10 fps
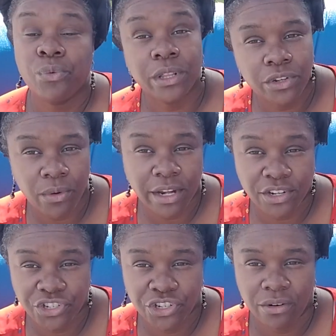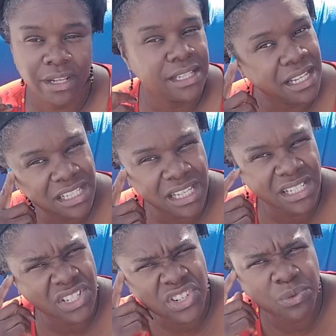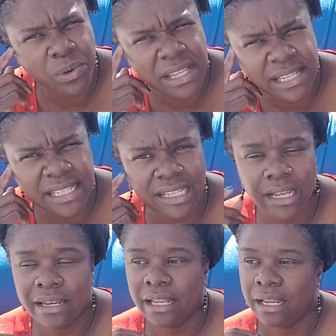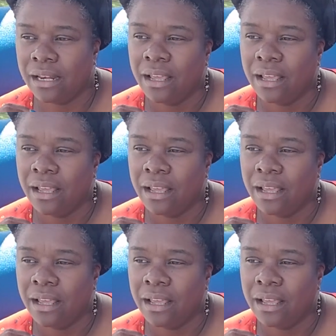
really great insurance. It's just really sickening.